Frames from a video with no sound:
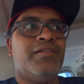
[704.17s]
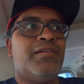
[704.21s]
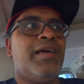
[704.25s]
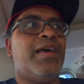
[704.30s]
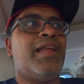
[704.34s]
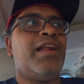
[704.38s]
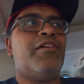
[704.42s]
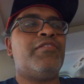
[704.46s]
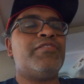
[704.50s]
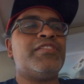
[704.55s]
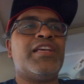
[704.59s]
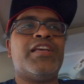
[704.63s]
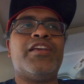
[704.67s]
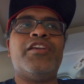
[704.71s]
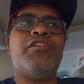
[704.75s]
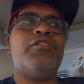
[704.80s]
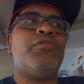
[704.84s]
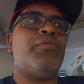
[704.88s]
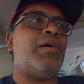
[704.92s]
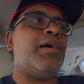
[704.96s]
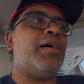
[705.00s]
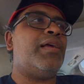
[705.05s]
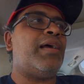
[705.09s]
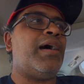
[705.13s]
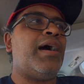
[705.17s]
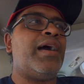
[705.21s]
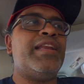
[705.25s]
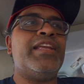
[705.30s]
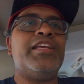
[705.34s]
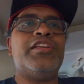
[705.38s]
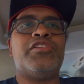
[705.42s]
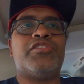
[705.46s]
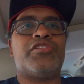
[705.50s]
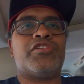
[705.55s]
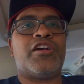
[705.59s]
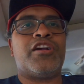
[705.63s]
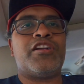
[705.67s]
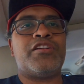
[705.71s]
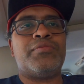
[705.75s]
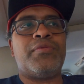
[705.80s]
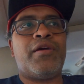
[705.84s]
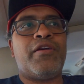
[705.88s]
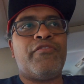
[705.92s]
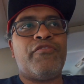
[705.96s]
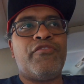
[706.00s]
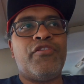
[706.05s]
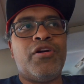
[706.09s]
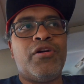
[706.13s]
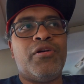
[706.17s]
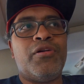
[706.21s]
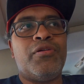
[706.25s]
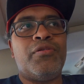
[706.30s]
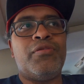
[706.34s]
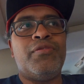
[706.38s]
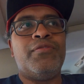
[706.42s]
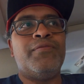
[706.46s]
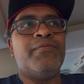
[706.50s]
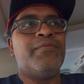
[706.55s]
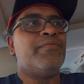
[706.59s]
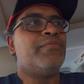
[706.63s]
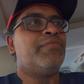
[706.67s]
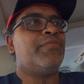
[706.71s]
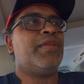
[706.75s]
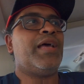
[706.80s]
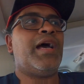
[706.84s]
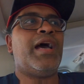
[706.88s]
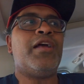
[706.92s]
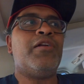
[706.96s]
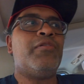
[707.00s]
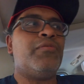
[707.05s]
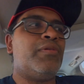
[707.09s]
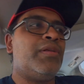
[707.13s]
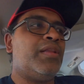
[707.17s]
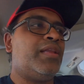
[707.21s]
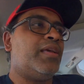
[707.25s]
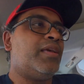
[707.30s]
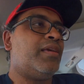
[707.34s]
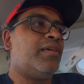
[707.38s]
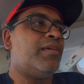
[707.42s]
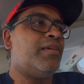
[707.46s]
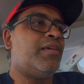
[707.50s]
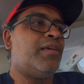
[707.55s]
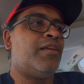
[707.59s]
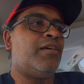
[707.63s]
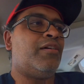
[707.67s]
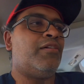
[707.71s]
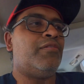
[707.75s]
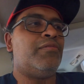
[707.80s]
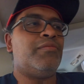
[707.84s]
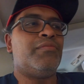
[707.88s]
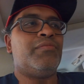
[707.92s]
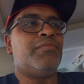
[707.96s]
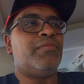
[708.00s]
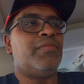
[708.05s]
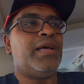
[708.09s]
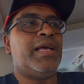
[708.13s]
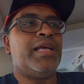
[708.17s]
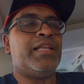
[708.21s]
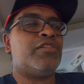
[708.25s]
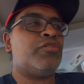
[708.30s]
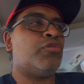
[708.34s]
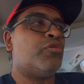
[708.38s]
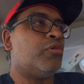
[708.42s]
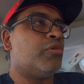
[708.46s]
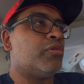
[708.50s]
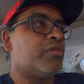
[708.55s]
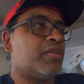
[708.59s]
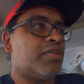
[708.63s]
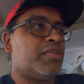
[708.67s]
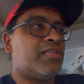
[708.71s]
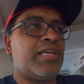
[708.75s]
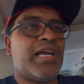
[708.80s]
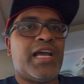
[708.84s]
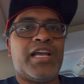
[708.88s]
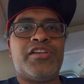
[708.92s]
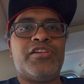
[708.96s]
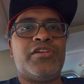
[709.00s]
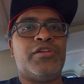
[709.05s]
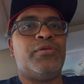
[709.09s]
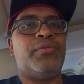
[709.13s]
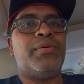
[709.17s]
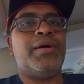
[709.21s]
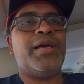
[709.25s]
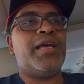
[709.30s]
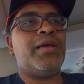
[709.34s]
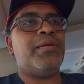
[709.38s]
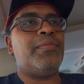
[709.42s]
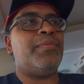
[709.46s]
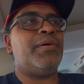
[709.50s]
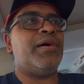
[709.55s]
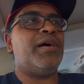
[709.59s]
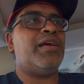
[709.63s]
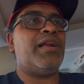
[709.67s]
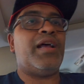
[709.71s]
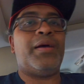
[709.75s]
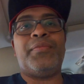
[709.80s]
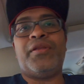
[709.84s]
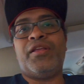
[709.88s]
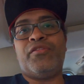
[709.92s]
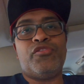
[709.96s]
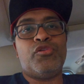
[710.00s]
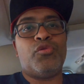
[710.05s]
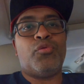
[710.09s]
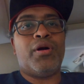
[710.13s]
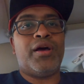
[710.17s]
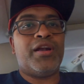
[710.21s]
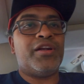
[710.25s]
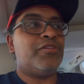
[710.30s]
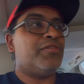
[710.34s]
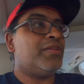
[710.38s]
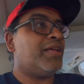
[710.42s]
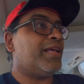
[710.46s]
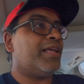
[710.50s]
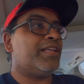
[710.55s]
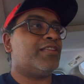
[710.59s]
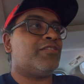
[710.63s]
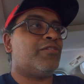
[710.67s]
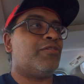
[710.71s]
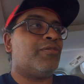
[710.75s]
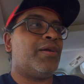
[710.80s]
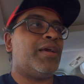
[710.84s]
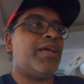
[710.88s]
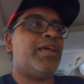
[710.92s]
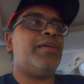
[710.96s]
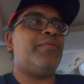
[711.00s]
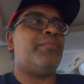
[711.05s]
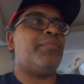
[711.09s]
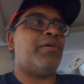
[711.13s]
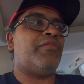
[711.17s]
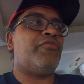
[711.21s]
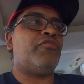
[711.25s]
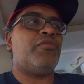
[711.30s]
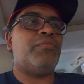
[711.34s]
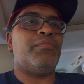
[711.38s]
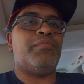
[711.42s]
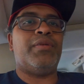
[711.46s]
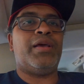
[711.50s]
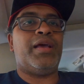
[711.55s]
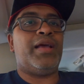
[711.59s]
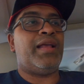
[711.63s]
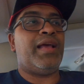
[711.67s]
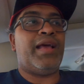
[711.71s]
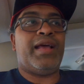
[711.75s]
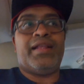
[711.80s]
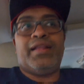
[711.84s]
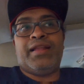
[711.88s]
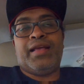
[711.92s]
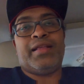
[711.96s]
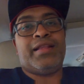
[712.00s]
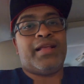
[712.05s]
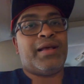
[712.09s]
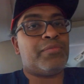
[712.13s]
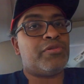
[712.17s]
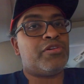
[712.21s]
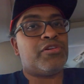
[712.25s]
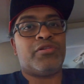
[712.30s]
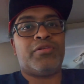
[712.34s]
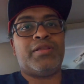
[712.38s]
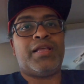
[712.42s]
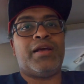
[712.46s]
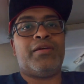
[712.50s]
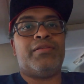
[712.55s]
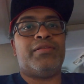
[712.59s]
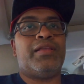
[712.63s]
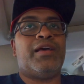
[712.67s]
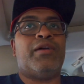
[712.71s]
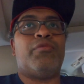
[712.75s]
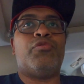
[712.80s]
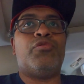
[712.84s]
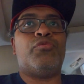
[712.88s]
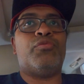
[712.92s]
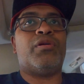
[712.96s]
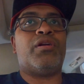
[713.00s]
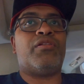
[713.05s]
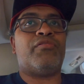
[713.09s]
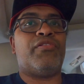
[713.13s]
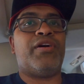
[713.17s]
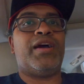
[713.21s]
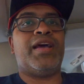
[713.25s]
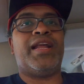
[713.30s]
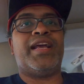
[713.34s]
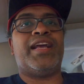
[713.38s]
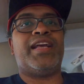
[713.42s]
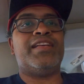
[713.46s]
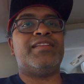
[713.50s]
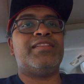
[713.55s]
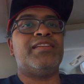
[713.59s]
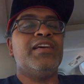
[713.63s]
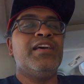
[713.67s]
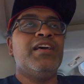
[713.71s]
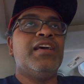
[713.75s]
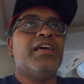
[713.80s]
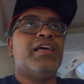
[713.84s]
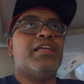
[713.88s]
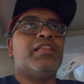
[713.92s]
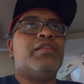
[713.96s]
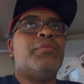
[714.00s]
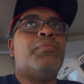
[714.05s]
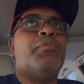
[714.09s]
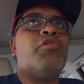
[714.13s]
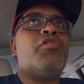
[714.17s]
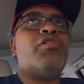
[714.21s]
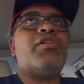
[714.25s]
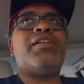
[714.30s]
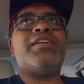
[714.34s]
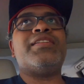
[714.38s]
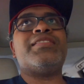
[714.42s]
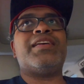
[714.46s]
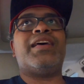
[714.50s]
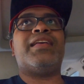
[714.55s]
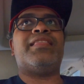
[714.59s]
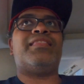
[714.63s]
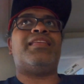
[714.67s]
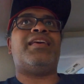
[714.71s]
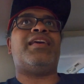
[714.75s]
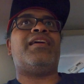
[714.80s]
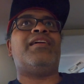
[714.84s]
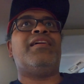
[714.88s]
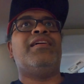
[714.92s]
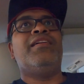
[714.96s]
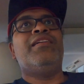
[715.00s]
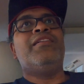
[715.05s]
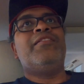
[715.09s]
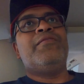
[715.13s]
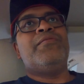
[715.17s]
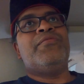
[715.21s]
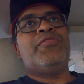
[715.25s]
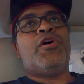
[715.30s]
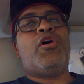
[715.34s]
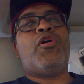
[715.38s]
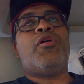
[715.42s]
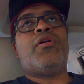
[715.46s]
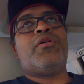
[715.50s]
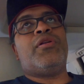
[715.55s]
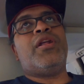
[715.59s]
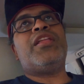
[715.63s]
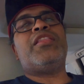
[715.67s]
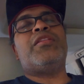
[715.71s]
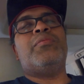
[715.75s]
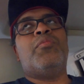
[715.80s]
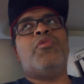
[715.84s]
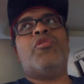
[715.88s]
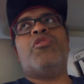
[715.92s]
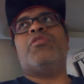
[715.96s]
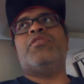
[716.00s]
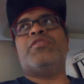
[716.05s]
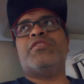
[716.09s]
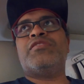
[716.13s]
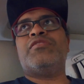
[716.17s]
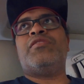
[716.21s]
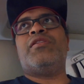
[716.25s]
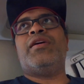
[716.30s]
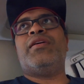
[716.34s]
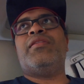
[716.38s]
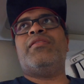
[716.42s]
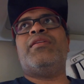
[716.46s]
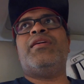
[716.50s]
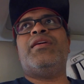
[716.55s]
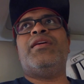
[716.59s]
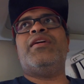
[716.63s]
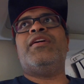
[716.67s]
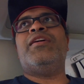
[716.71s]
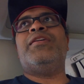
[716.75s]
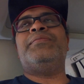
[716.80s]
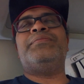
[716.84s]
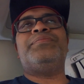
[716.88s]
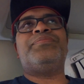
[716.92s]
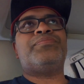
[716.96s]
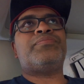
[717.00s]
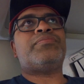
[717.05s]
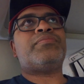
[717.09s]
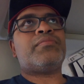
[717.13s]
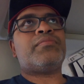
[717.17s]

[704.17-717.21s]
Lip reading: and I was like, you know what? I need to charge my phone. I don't really, you know, it's cool to stash it away, but I mean, if you want to do that, that's great. But and I'm sure that would work fine. I guess the moral is, I think. Or not the moral, sorry. The